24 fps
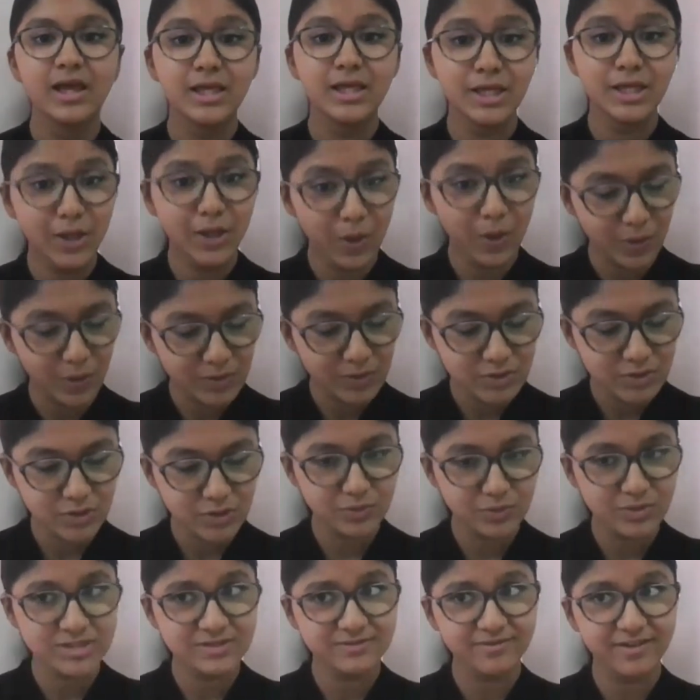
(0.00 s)
he also
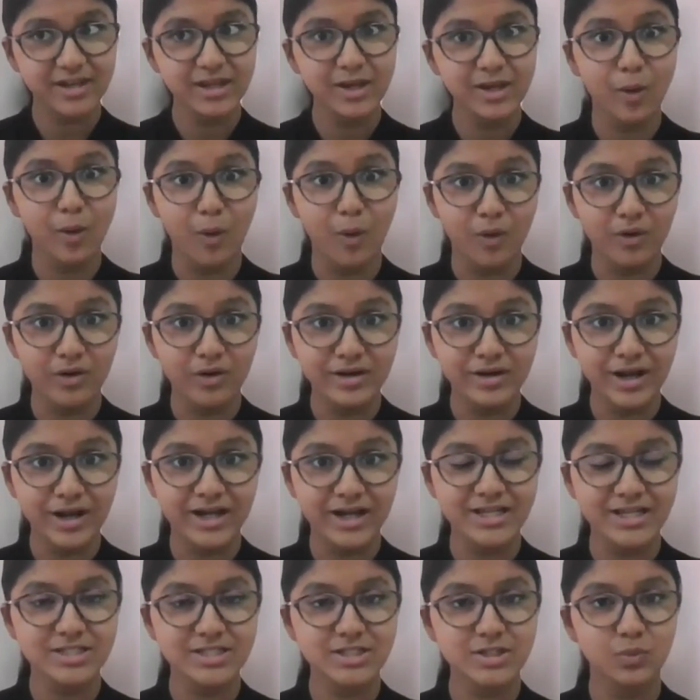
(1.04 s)
was very
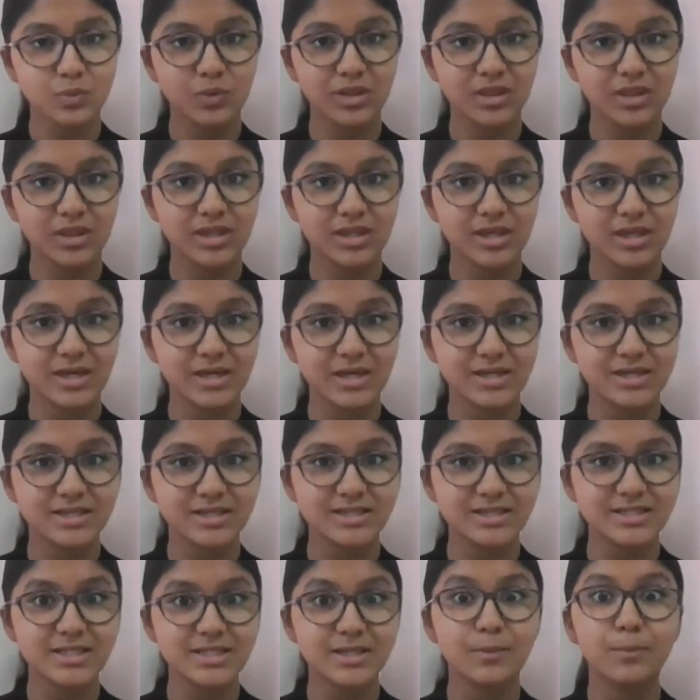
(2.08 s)
organized with
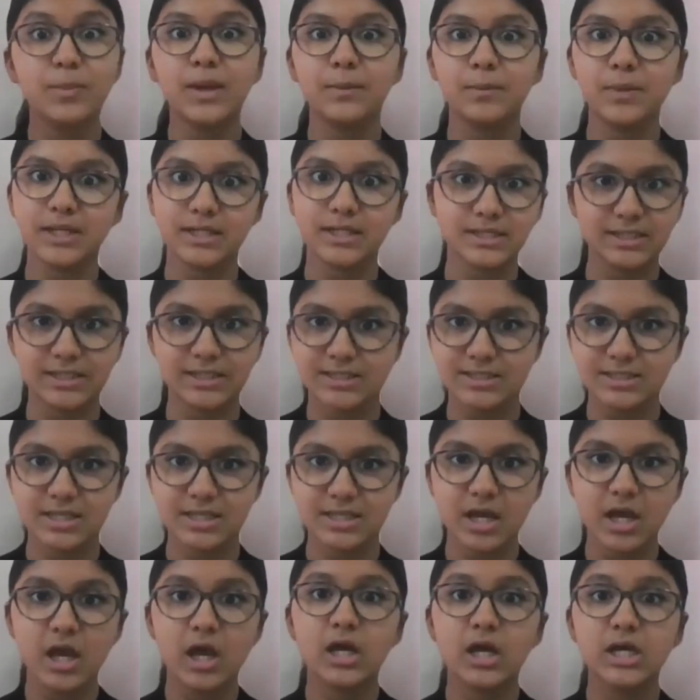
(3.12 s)
his PPTs.
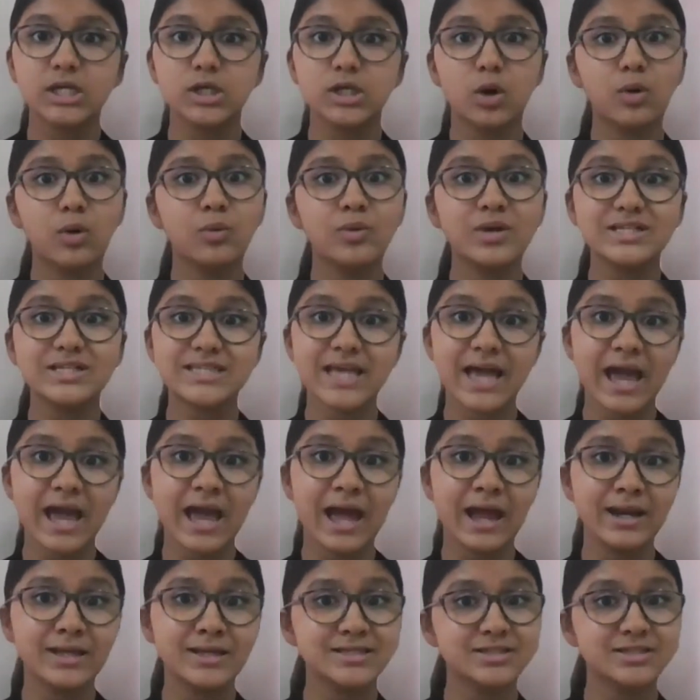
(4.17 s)
He always
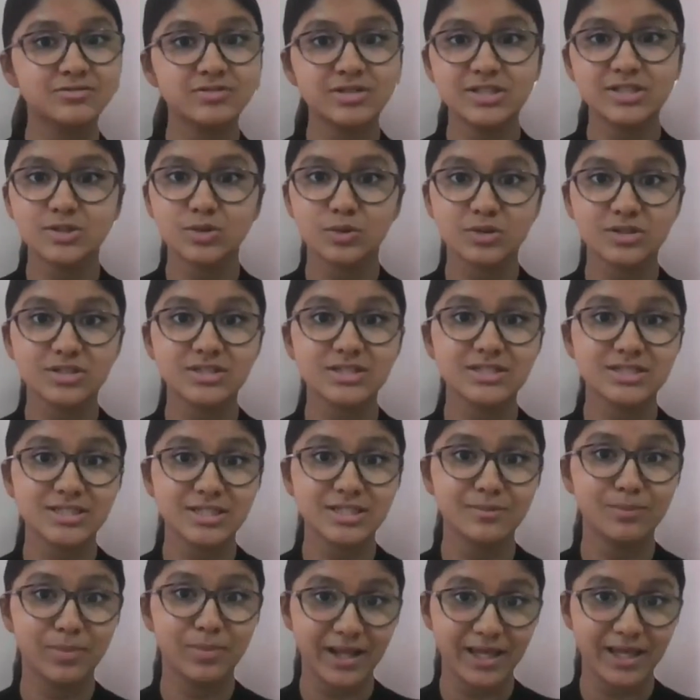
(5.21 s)
had his resources
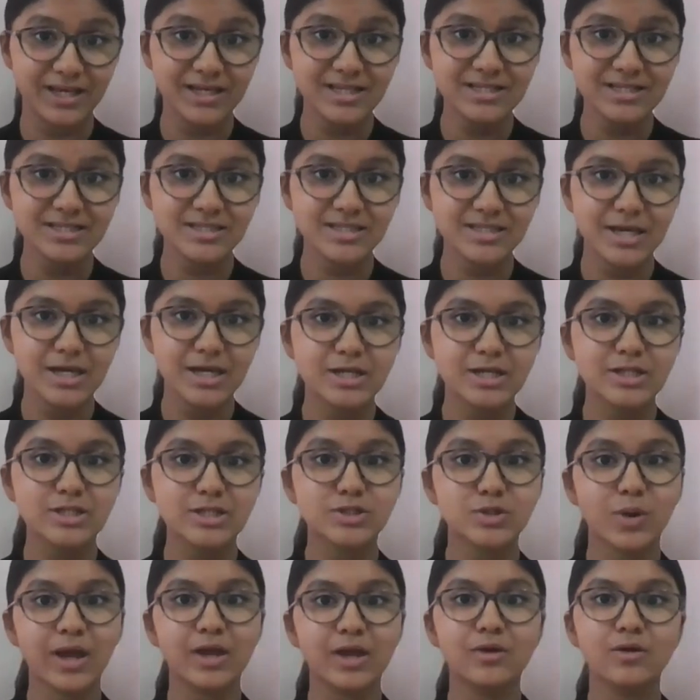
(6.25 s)
in place,
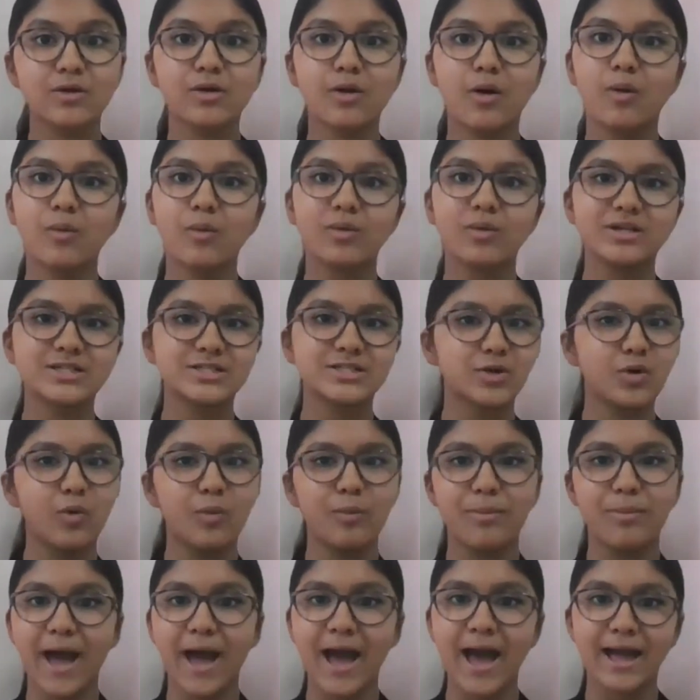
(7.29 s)
so I could always go
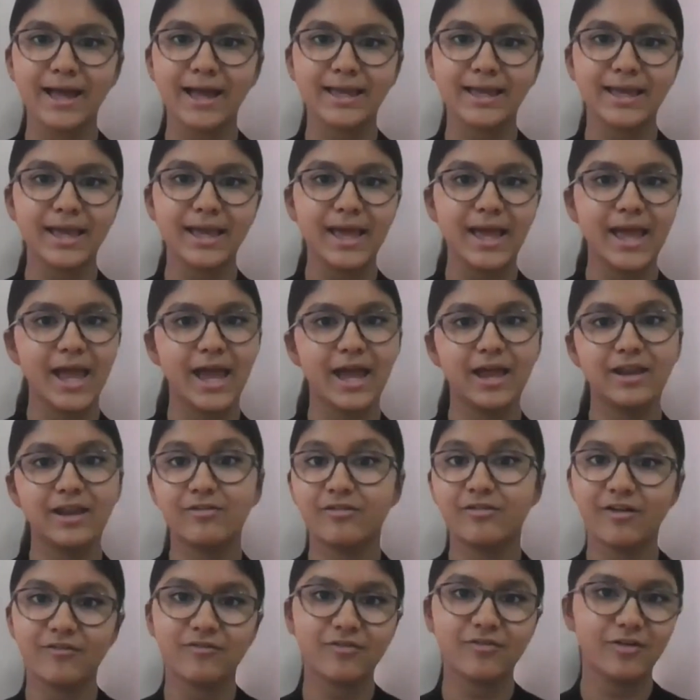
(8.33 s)
back and
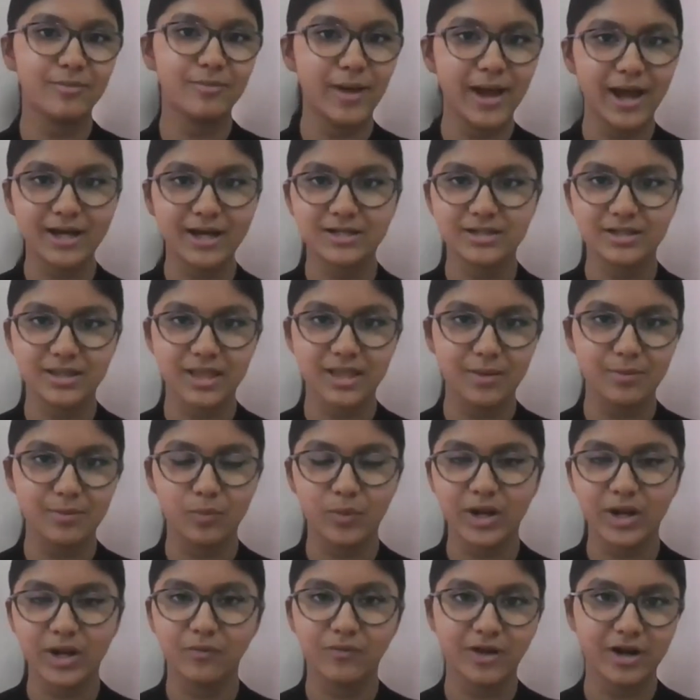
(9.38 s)
refer back to them
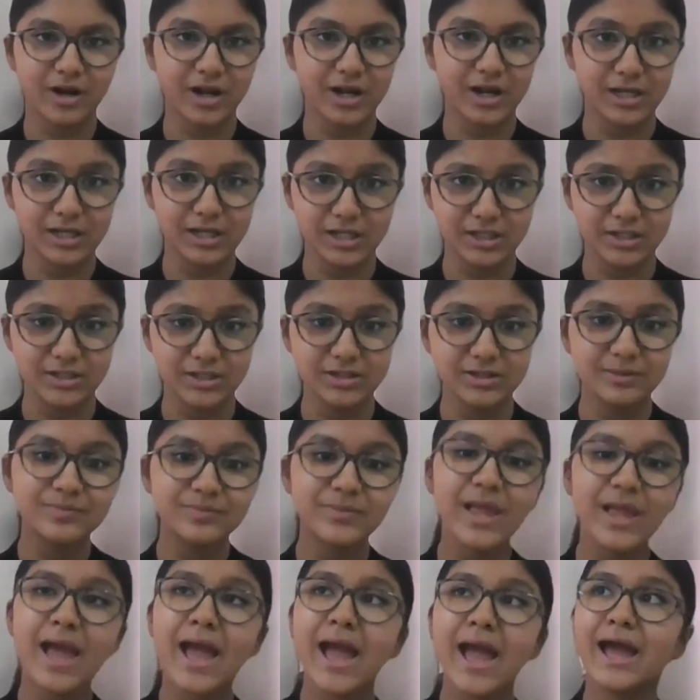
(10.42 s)
whenever I needed.
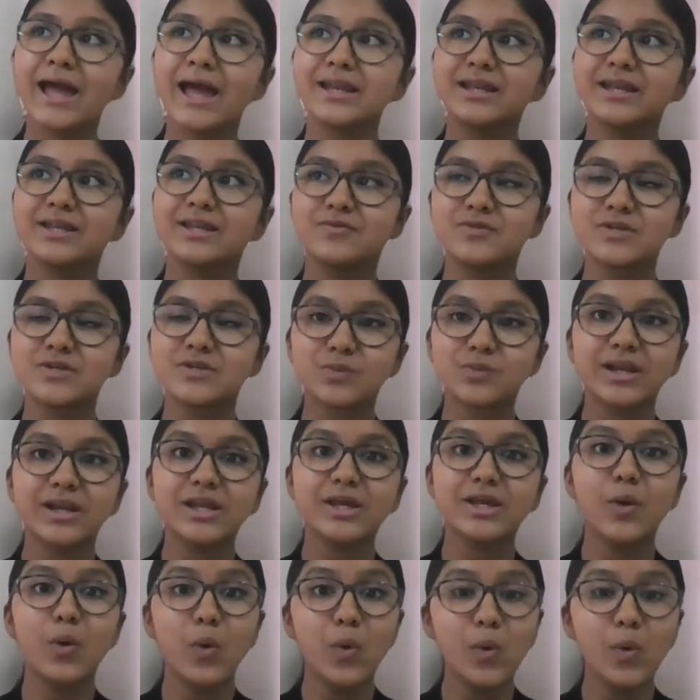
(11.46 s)
And he was very
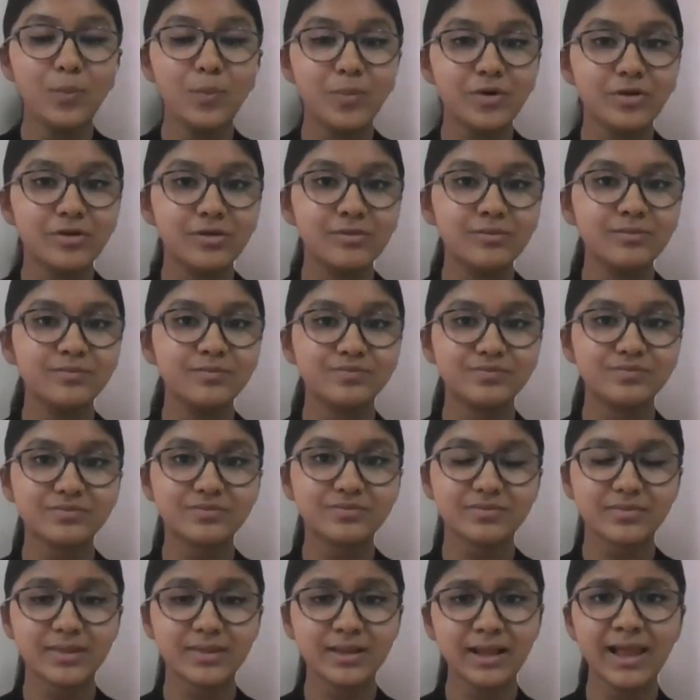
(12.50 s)
open
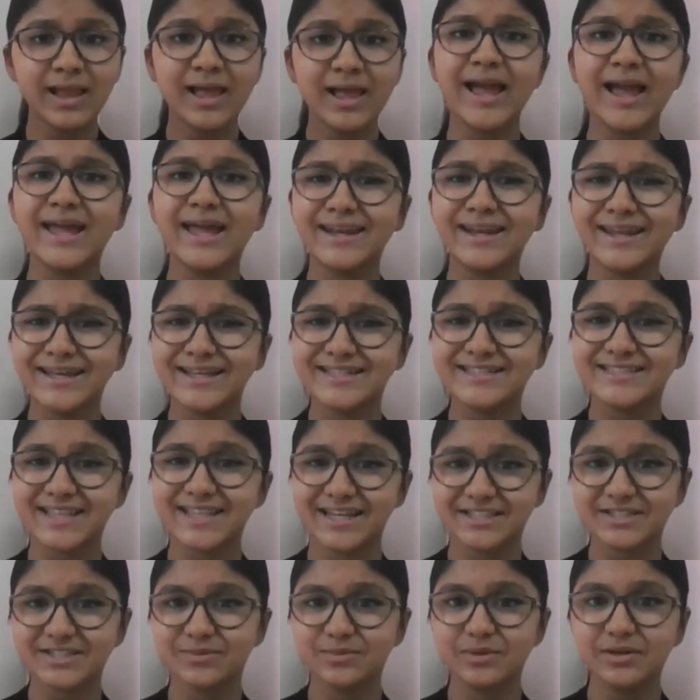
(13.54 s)
and
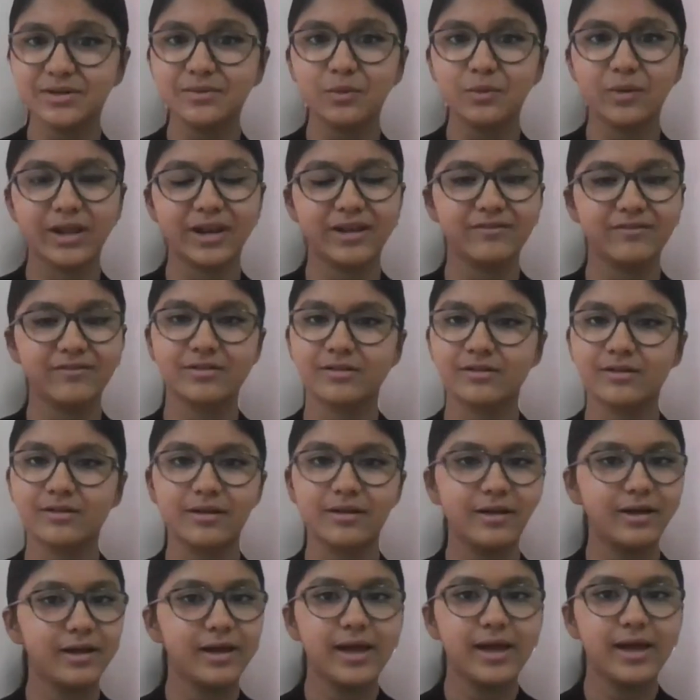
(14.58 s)
accessible whenever
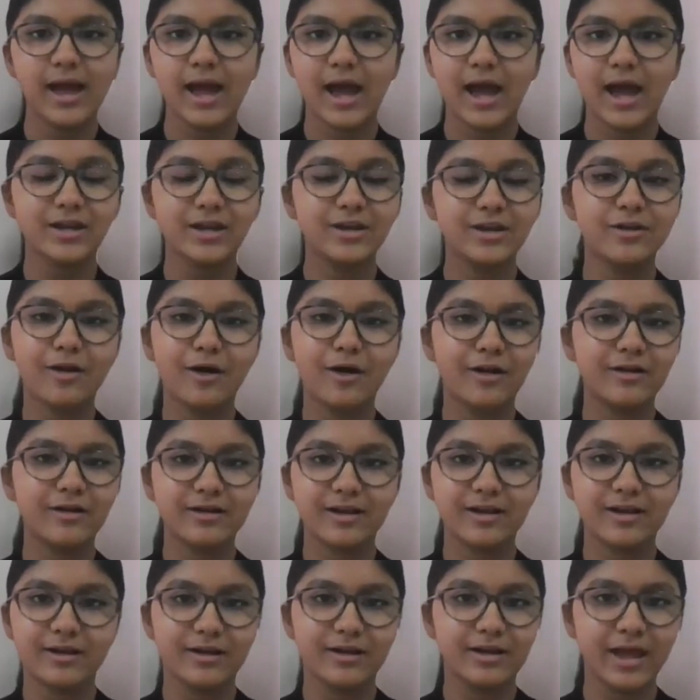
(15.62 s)
I did not
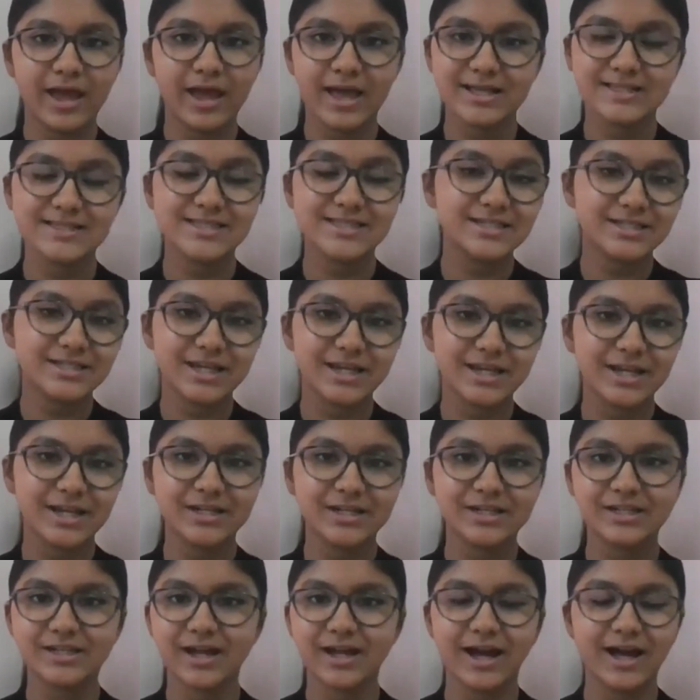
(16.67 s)
hesitate
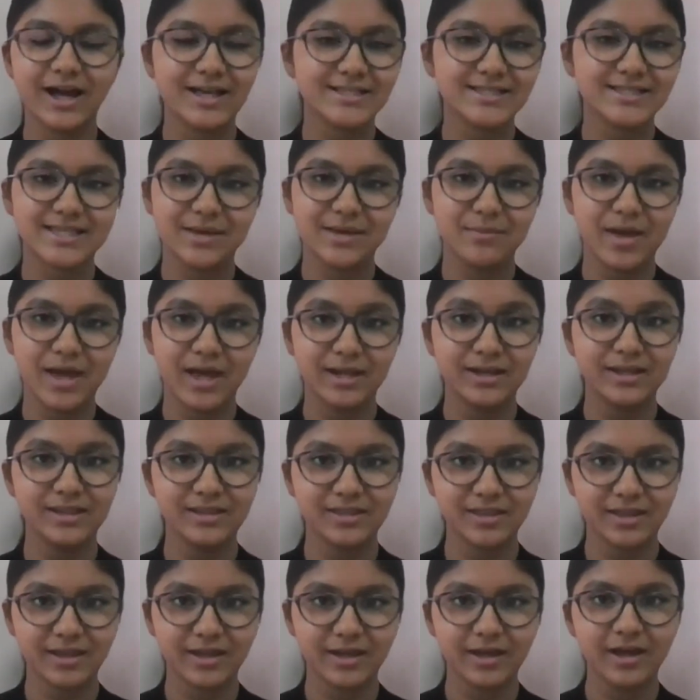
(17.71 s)
to ask him
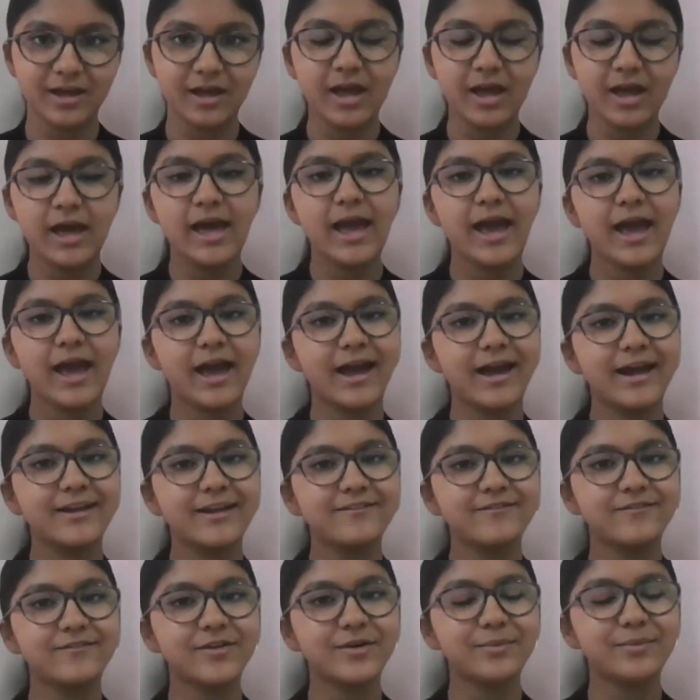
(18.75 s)
anything.
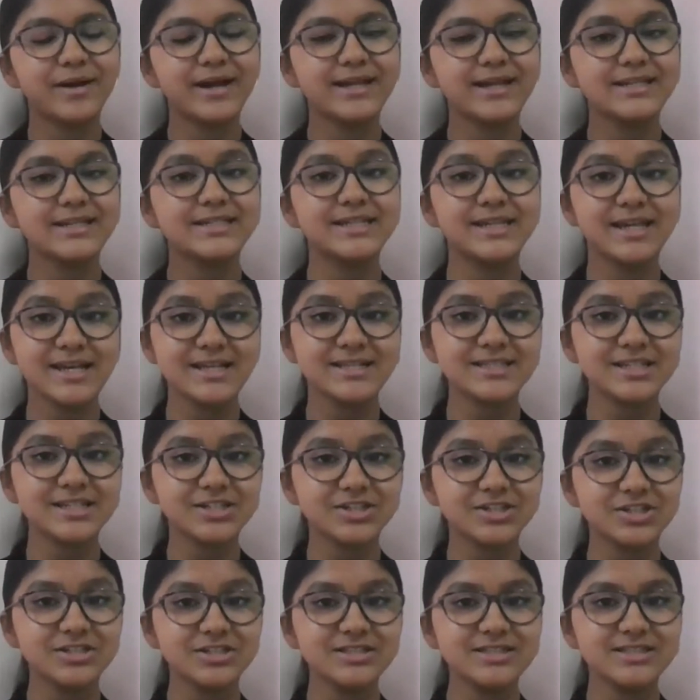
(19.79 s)
And for my TA
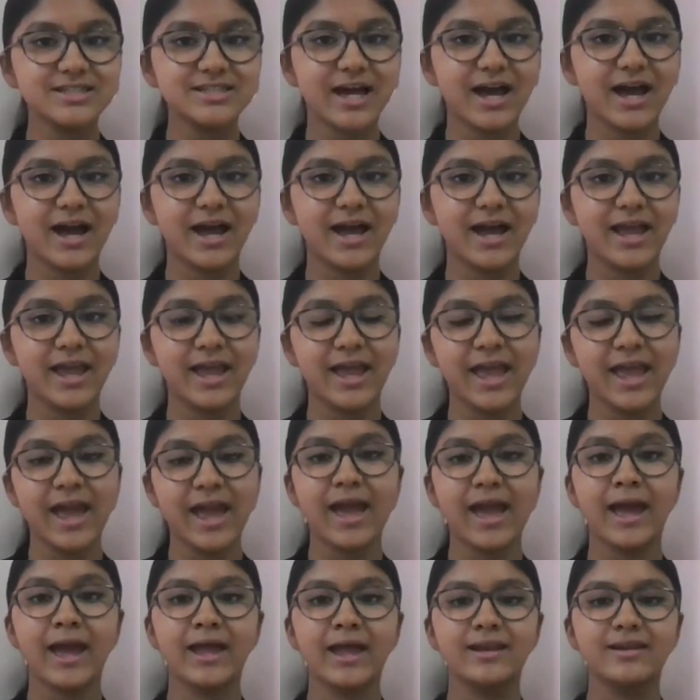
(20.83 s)
sessions, I
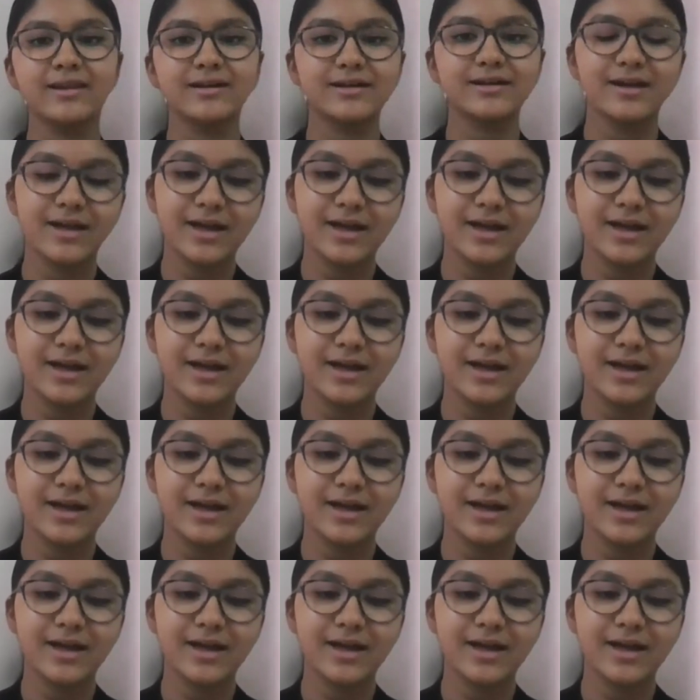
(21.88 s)
had